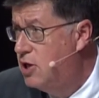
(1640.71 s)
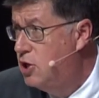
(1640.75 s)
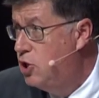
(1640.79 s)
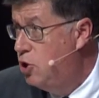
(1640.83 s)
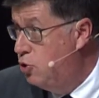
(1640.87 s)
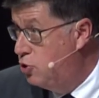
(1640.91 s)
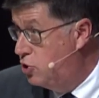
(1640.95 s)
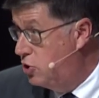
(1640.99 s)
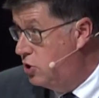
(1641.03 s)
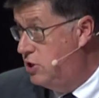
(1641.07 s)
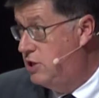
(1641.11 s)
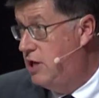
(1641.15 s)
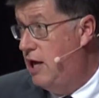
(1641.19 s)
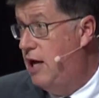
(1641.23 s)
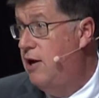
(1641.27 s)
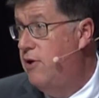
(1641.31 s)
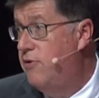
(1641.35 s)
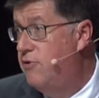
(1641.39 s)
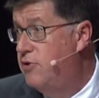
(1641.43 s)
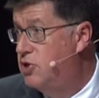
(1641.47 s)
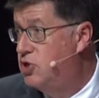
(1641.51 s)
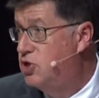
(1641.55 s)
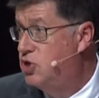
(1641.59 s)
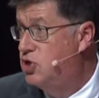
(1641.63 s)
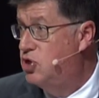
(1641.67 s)
And you should
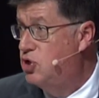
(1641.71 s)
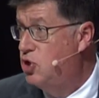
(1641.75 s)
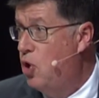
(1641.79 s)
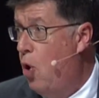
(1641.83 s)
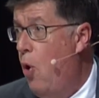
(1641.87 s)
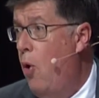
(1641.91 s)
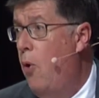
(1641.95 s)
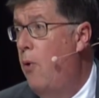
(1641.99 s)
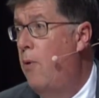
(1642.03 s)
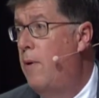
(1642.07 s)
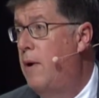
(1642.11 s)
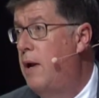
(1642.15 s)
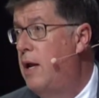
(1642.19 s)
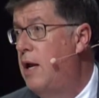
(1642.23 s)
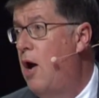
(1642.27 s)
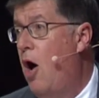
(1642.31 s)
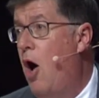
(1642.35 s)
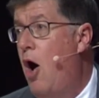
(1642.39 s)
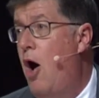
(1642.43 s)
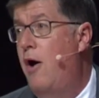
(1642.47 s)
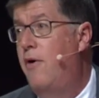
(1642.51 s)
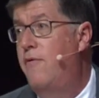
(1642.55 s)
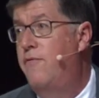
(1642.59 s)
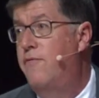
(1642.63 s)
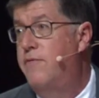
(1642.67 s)
tell the story
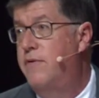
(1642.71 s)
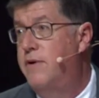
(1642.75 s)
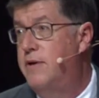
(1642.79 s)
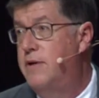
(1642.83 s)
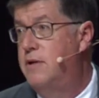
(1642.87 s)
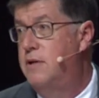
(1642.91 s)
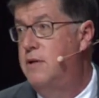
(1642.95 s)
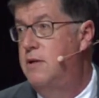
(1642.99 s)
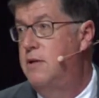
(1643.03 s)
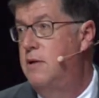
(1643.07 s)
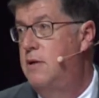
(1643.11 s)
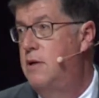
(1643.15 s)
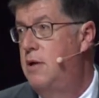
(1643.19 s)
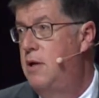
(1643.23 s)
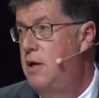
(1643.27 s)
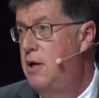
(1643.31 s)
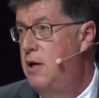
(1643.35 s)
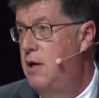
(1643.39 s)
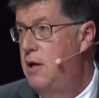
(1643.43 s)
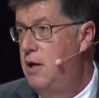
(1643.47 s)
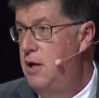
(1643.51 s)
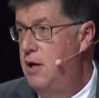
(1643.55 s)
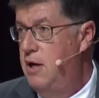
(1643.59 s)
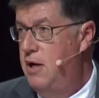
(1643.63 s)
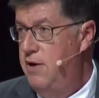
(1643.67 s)
often
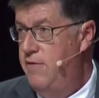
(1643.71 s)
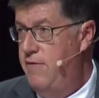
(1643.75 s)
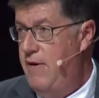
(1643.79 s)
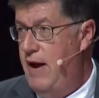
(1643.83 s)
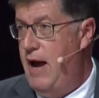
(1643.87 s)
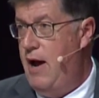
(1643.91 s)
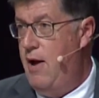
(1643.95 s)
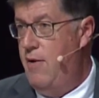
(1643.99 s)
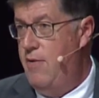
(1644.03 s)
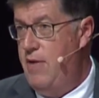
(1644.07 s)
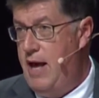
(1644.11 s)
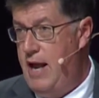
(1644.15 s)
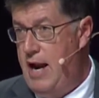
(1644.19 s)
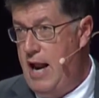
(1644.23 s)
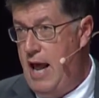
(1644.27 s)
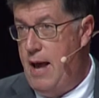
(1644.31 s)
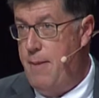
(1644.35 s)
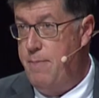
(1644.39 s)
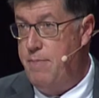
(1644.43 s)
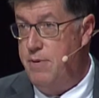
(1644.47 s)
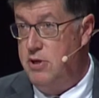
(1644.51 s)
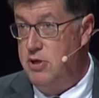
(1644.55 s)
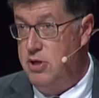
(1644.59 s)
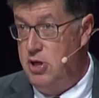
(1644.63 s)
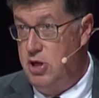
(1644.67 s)
of how that
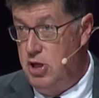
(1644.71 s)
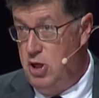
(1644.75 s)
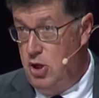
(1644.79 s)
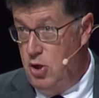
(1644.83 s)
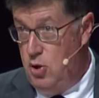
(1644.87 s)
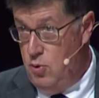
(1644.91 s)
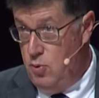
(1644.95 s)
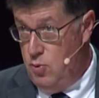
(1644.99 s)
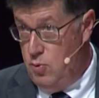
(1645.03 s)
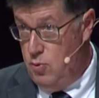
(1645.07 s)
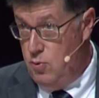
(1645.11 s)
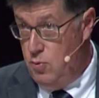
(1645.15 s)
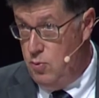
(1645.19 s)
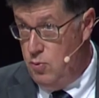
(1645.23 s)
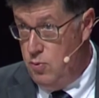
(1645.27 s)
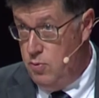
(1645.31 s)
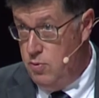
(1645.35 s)
happened to you.